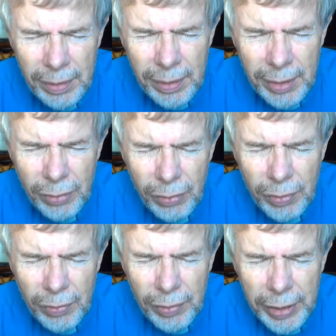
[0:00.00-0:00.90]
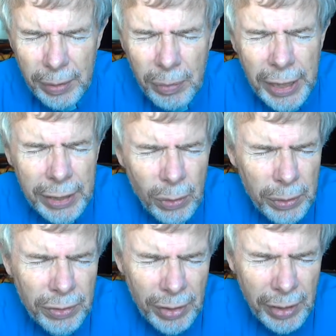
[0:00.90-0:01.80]
Let's reflect back on
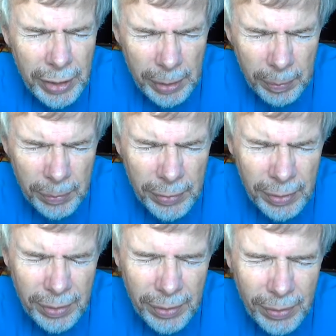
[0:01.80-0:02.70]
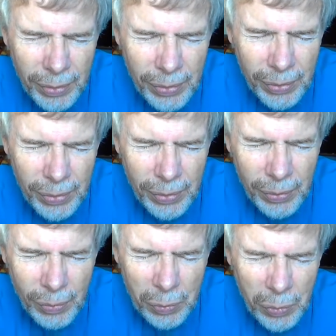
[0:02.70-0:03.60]
the time
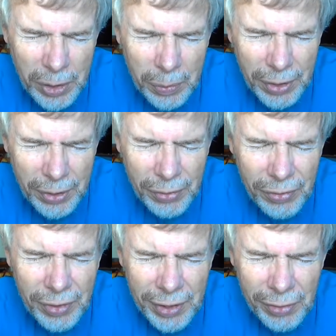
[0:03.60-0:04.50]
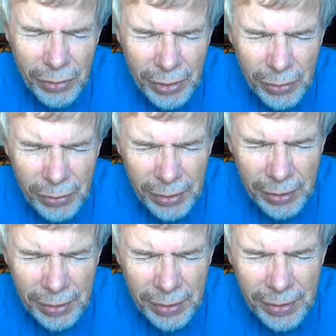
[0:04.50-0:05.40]
when we were those dear children,
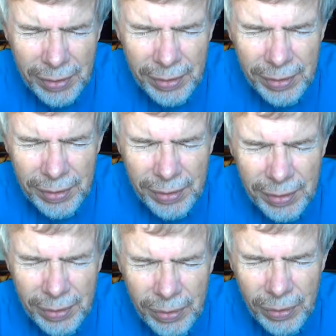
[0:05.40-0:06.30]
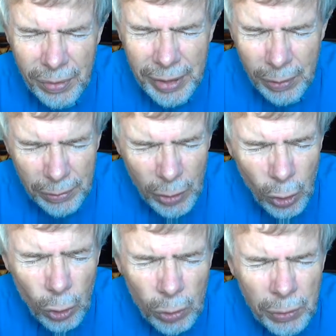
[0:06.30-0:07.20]
however
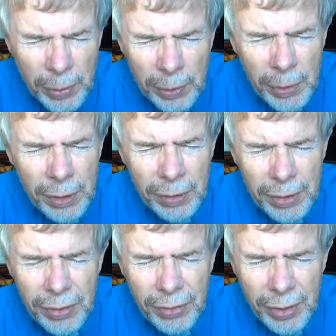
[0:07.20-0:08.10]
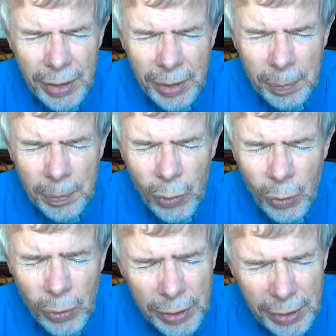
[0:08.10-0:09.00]
old we were at the time,
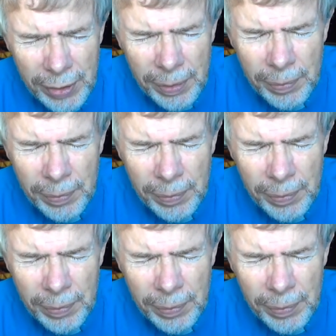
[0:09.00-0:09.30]
or young,